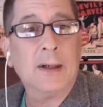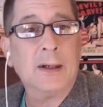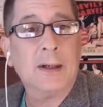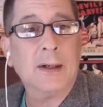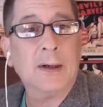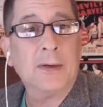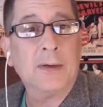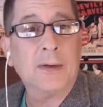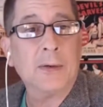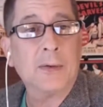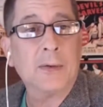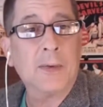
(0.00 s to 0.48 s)

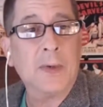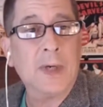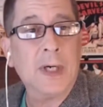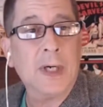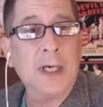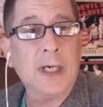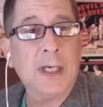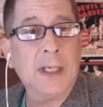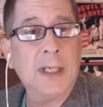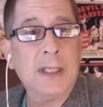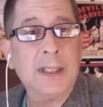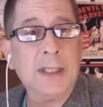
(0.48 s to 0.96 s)

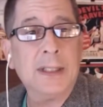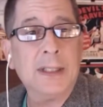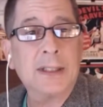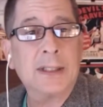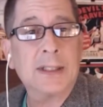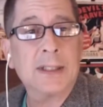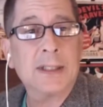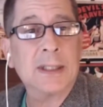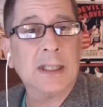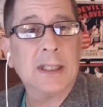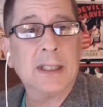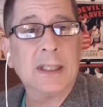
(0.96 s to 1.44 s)

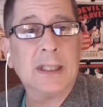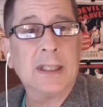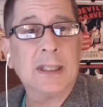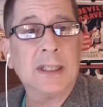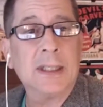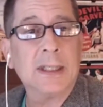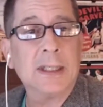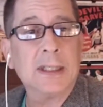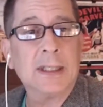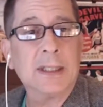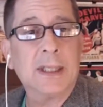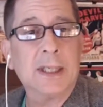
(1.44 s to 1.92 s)
Otherwise,
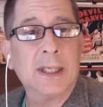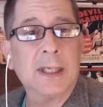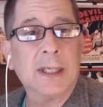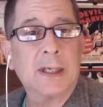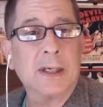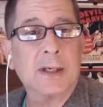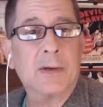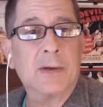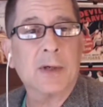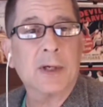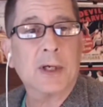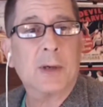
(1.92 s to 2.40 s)
take
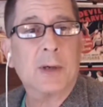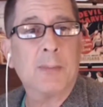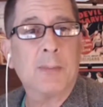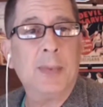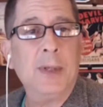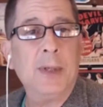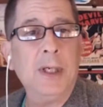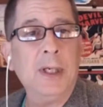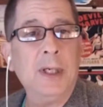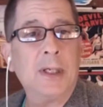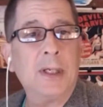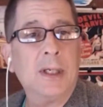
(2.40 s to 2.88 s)
a quick
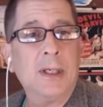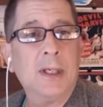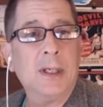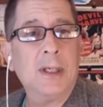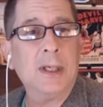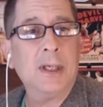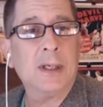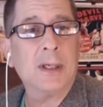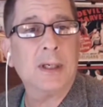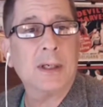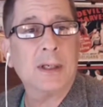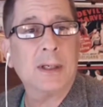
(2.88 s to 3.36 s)
peek
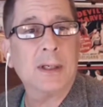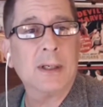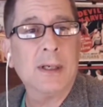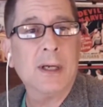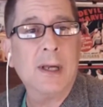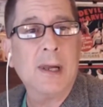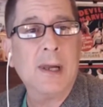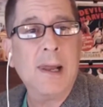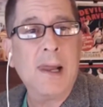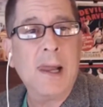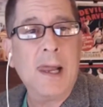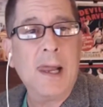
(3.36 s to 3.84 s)
here.
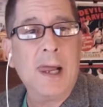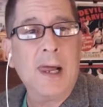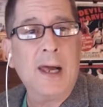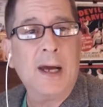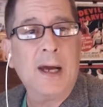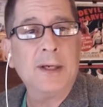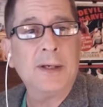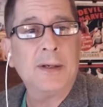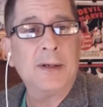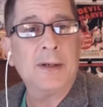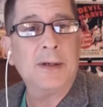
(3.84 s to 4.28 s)
I